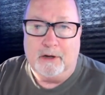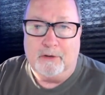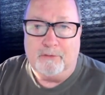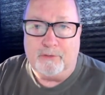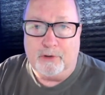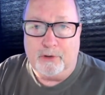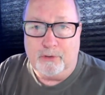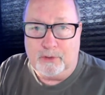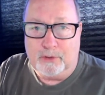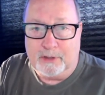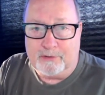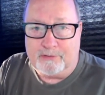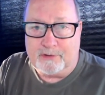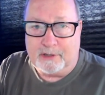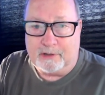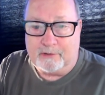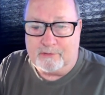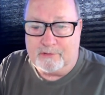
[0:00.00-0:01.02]
for new
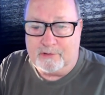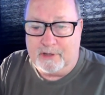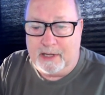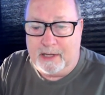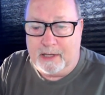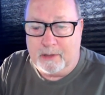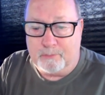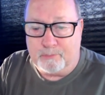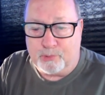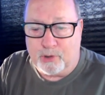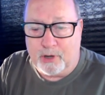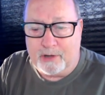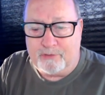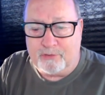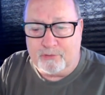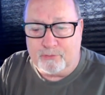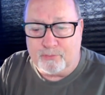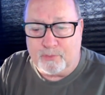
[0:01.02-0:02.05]
listings. And
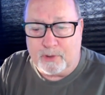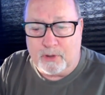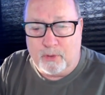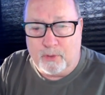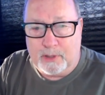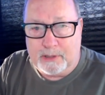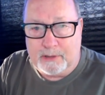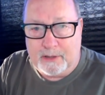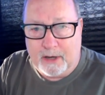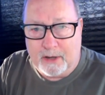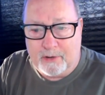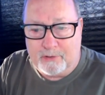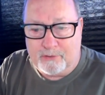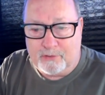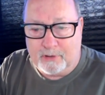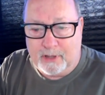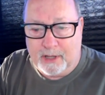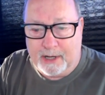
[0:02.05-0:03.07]
prices were going down in
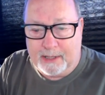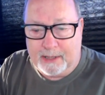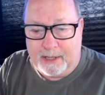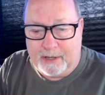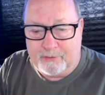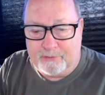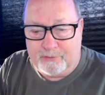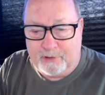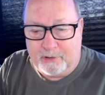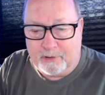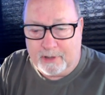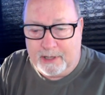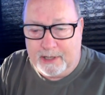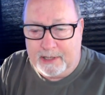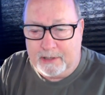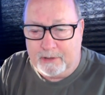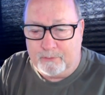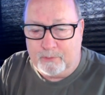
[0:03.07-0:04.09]
July last year,
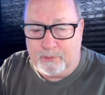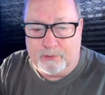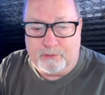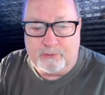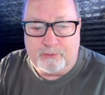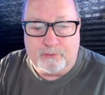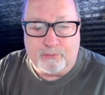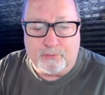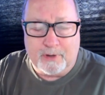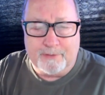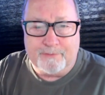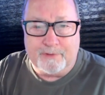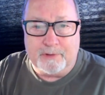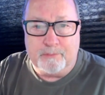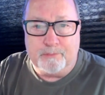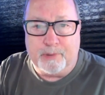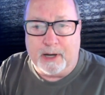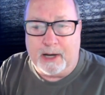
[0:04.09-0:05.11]
and it was
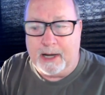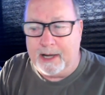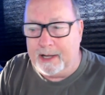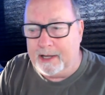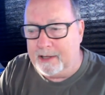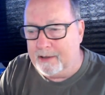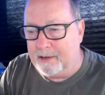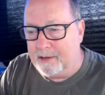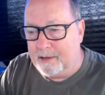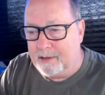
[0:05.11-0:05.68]
driven by